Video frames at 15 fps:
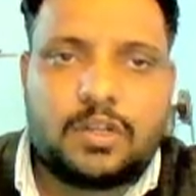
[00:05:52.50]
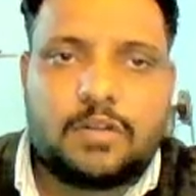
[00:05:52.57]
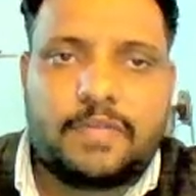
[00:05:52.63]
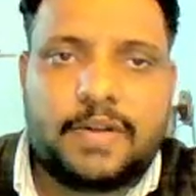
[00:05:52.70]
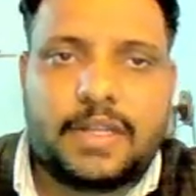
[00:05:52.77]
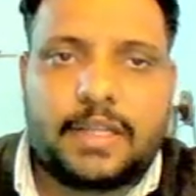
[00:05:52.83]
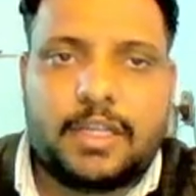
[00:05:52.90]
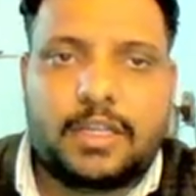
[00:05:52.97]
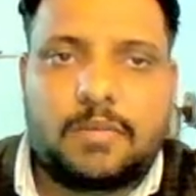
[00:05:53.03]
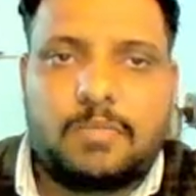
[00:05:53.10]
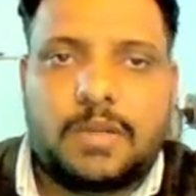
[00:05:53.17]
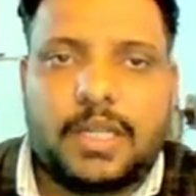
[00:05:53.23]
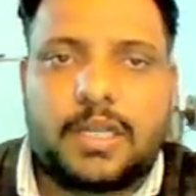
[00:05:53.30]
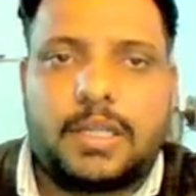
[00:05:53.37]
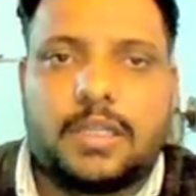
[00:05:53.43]
of an
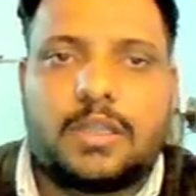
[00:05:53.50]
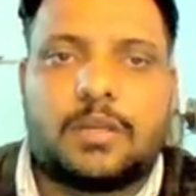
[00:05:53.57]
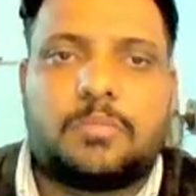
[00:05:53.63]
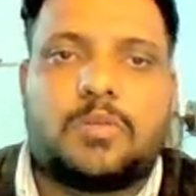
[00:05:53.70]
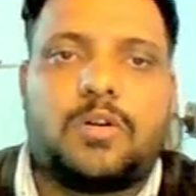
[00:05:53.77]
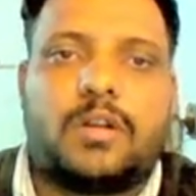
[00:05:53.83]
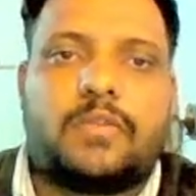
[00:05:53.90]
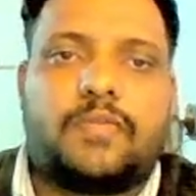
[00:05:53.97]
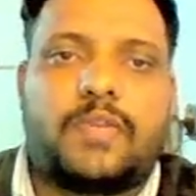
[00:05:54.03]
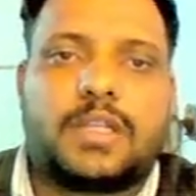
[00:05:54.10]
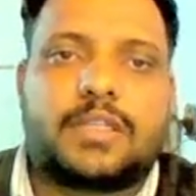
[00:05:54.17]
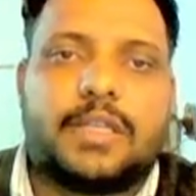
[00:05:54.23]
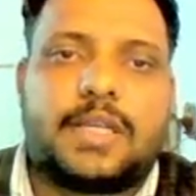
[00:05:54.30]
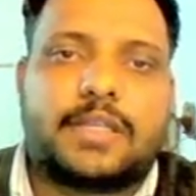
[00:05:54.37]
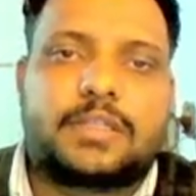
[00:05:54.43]
airplane in the body
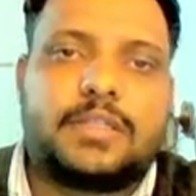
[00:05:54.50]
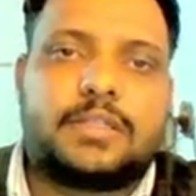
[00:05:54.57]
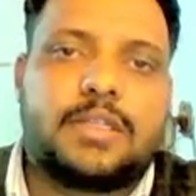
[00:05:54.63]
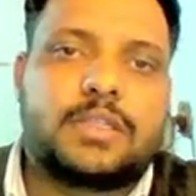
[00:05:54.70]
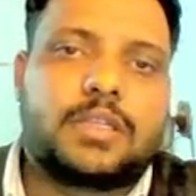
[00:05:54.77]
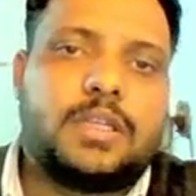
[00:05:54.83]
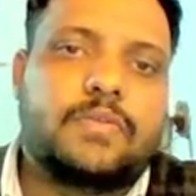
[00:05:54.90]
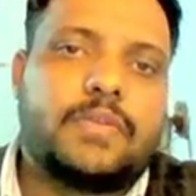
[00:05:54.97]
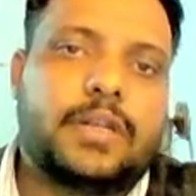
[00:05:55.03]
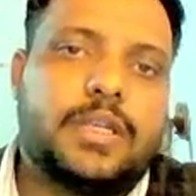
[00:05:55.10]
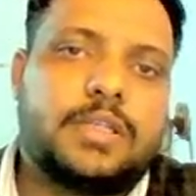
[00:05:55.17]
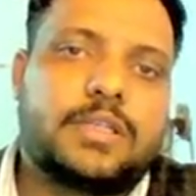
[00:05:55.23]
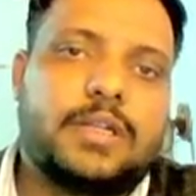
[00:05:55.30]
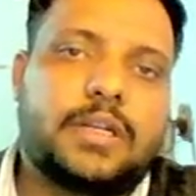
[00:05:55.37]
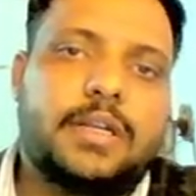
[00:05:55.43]
fixed axis is given
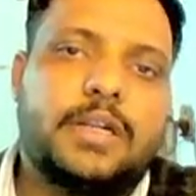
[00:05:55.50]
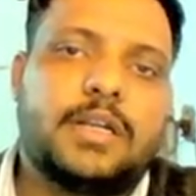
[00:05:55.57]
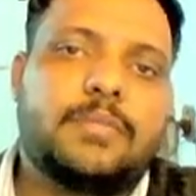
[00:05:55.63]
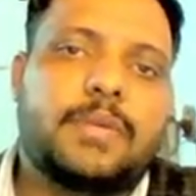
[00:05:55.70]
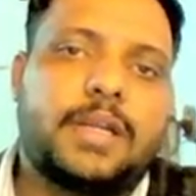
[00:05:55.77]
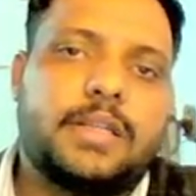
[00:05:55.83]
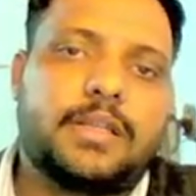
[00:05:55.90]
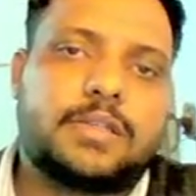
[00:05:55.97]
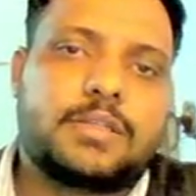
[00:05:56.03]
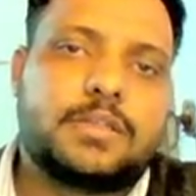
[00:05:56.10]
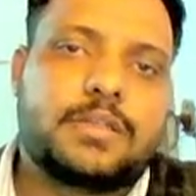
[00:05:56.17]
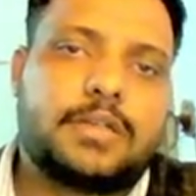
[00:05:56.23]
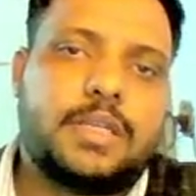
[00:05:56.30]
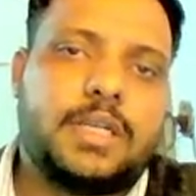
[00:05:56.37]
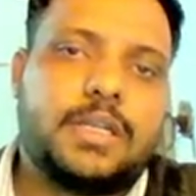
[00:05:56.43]
as 100 minus
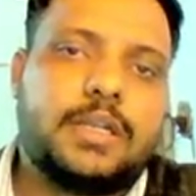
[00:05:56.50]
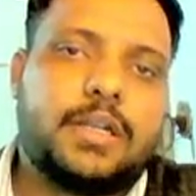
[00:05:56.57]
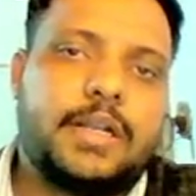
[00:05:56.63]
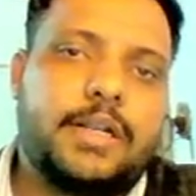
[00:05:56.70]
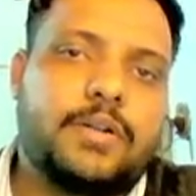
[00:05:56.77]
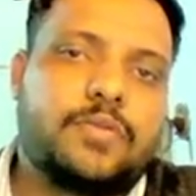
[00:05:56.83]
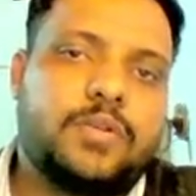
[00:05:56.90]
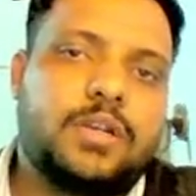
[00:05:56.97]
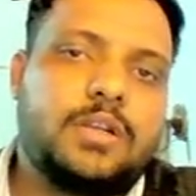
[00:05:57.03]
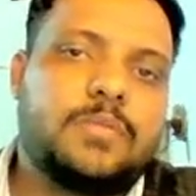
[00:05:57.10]
10 and 20